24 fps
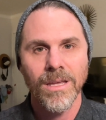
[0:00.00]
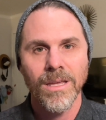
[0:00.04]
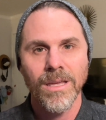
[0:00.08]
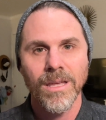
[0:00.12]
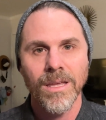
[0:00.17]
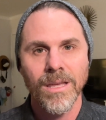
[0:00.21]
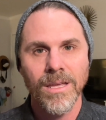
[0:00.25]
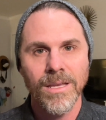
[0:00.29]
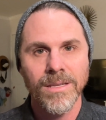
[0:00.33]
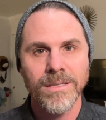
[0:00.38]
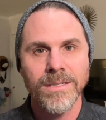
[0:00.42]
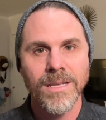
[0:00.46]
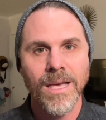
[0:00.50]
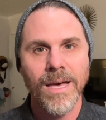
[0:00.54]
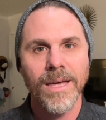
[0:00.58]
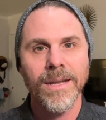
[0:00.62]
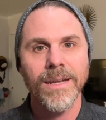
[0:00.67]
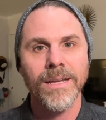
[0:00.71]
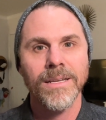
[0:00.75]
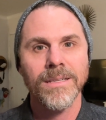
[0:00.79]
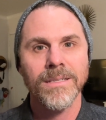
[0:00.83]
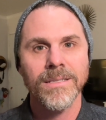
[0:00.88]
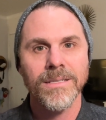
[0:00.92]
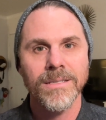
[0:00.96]
is
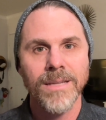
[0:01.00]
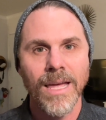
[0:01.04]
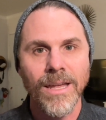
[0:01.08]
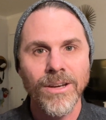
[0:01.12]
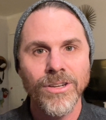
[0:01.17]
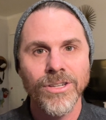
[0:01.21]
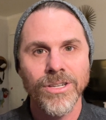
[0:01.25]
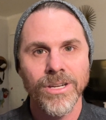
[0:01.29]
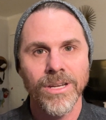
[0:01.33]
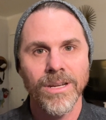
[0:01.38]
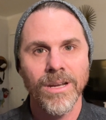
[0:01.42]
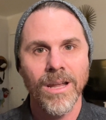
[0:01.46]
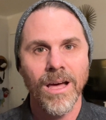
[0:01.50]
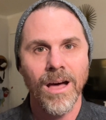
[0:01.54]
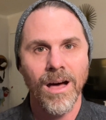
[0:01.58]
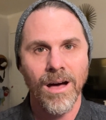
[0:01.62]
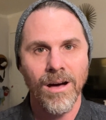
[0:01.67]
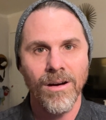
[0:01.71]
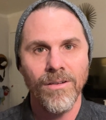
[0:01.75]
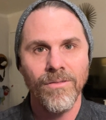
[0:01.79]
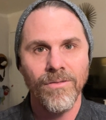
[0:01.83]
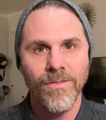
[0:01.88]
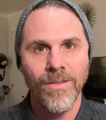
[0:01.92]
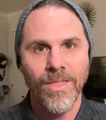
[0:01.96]
an extension
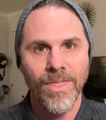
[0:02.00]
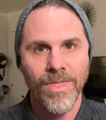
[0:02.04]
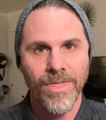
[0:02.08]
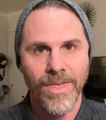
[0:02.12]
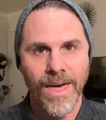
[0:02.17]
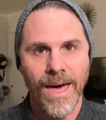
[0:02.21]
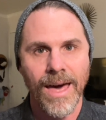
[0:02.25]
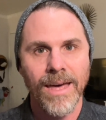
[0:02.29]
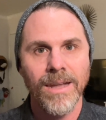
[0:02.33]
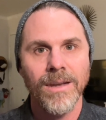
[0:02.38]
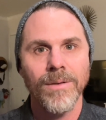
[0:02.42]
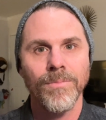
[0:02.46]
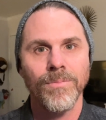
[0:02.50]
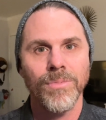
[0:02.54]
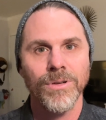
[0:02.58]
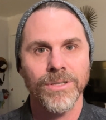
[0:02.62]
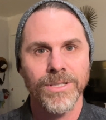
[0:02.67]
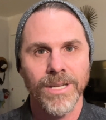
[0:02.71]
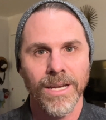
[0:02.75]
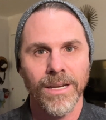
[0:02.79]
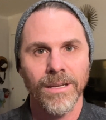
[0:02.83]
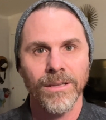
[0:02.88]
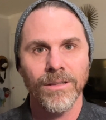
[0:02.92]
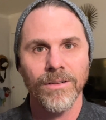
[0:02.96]
of that
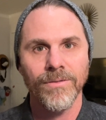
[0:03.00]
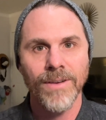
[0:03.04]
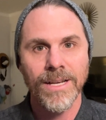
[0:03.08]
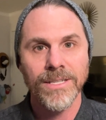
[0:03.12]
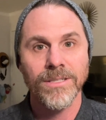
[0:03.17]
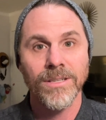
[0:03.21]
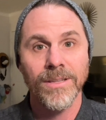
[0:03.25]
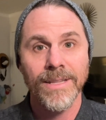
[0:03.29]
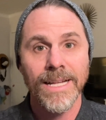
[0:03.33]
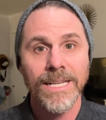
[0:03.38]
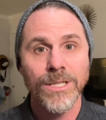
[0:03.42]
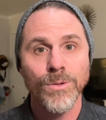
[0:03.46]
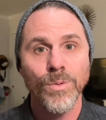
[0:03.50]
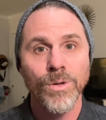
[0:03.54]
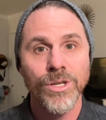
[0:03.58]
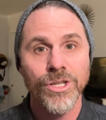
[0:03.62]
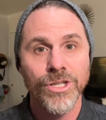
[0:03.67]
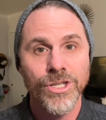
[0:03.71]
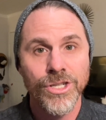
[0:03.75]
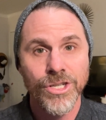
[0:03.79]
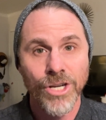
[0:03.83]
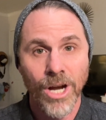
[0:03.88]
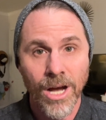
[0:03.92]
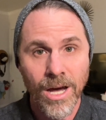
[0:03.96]
particular vessel. And that's
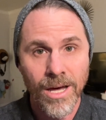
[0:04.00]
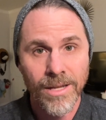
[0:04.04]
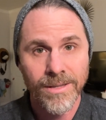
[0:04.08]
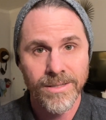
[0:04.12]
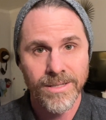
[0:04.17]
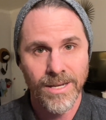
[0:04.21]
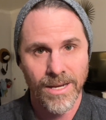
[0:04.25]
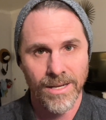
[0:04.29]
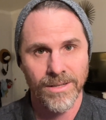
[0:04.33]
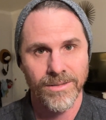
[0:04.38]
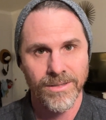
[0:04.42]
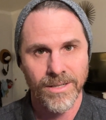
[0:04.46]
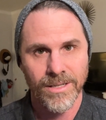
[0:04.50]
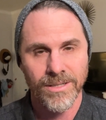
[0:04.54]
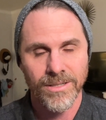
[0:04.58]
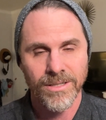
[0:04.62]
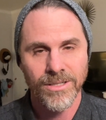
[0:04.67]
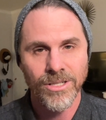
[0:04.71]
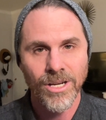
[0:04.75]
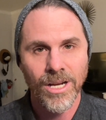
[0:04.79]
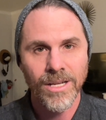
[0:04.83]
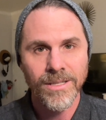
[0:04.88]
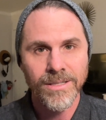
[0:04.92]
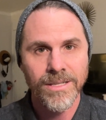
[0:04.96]
what John tells us.
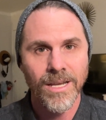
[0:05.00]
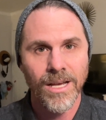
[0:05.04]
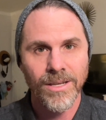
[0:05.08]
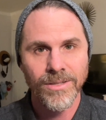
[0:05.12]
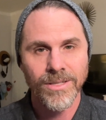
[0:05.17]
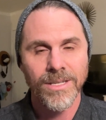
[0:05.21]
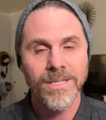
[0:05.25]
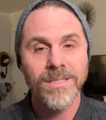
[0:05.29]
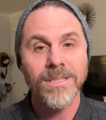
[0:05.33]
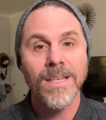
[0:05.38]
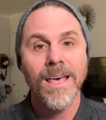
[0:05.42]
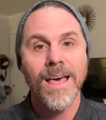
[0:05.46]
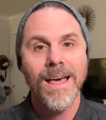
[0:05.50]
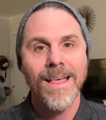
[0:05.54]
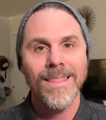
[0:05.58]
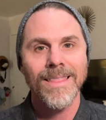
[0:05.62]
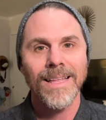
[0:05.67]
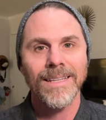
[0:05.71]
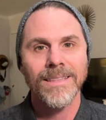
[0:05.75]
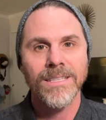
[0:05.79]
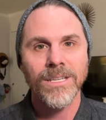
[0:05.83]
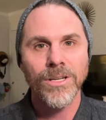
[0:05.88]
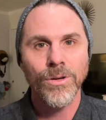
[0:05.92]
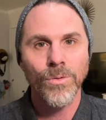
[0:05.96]
John tells us
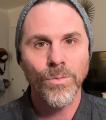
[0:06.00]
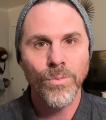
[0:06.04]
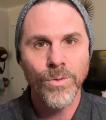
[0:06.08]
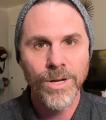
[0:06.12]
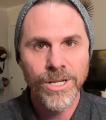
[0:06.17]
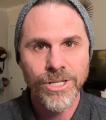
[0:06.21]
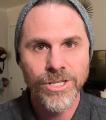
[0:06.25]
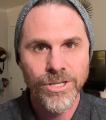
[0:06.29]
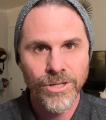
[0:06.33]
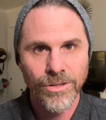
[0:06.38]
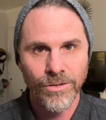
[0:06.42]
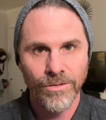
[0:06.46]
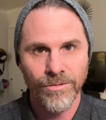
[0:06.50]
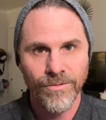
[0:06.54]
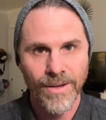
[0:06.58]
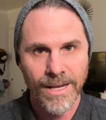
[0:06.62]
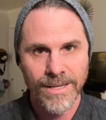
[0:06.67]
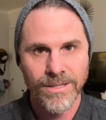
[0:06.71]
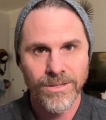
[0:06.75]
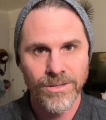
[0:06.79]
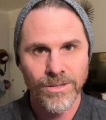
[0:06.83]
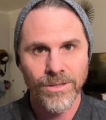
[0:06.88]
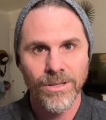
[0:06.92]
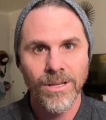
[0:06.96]
that the original
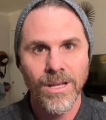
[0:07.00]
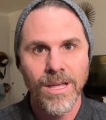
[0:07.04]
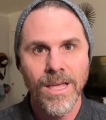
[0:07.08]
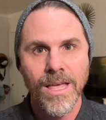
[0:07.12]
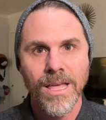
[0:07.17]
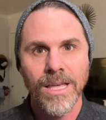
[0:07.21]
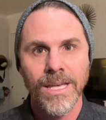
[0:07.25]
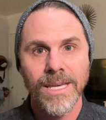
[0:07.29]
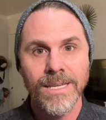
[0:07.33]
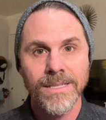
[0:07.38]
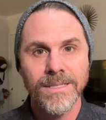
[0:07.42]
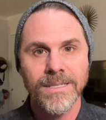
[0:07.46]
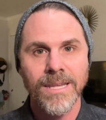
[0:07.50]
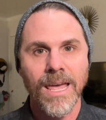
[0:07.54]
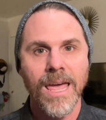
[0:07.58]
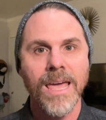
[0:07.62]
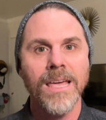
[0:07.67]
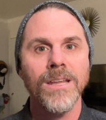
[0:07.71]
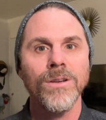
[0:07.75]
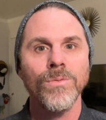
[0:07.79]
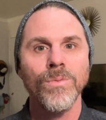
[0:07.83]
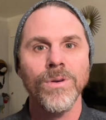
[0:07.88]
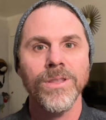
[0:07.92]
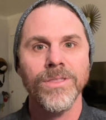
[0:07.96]
vessel
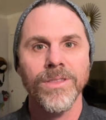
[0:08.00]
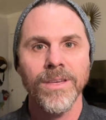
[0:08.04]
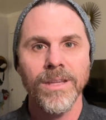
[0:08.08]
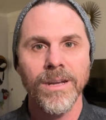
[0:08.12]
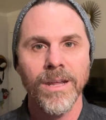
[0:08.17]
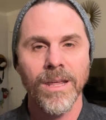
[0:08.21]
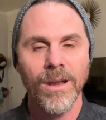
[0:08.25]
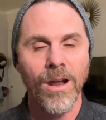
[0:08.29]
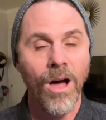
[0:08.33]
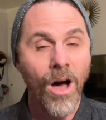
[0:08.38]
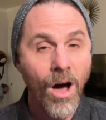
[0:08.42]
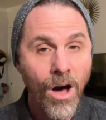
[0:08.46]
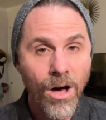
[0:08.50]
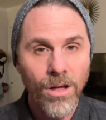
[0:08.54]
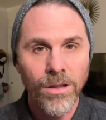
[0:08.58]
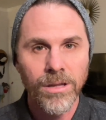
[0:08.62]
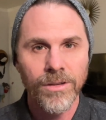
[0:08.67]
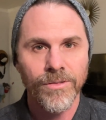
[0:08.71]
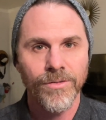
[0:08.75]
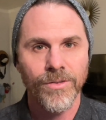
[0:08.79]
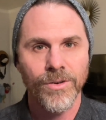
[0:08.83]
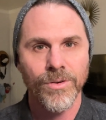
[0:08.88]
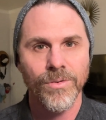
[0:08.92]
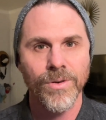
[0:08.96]
contained within it
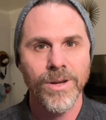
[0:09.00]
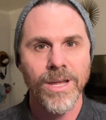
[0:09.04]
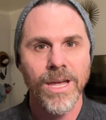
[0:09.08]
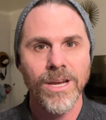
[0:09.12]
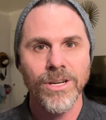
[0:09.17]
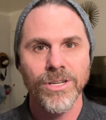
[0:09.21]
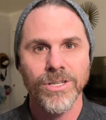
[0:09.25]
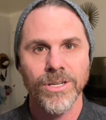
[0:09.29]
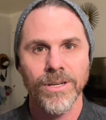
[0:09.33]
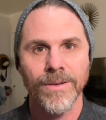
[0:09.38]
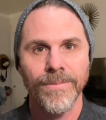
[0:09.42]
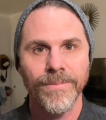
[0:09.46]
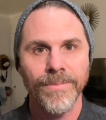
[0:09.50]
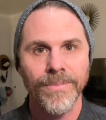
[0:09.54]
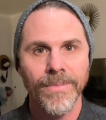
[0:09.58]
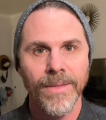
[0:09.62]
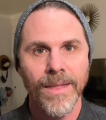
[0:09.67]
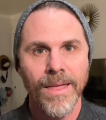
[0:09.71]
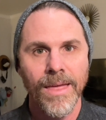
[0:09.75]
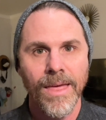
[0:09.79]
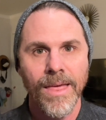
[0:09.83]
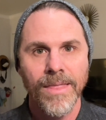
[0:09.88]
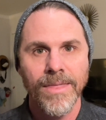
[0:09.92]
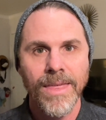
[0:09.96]
all of creation.
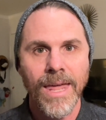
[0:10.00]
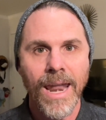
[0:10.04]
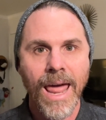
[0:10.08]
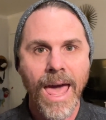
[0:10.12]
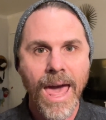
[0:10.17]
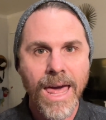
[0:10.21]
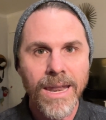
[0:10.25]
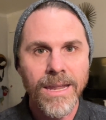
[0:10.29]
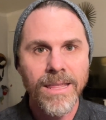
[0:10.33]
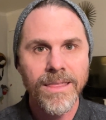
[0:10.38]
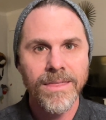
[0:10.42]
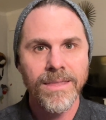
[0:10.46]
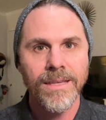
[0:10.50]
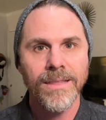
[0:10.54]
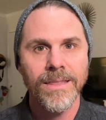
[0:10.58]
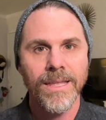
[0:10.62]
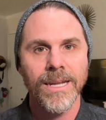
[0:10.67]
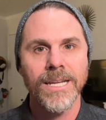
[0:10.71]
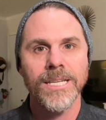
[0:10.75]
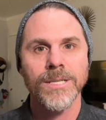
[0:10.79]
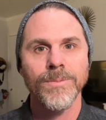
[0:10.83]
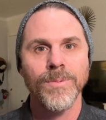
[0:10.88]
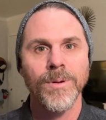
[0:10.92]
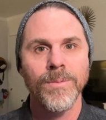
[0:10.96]
That anything
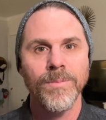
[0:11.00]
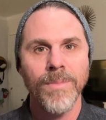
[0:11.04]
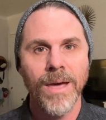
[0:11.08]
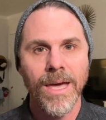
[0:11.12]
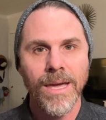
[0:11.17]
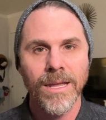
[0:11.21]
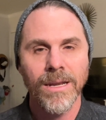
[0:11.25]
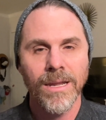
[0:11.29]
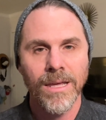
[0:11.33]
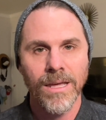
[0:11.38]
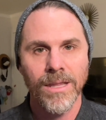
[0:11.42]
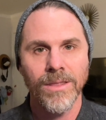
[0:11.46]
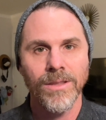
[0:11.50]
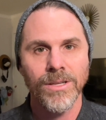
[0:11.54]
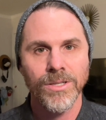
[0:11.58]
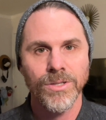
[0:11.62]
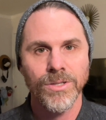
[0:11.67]
that has been made in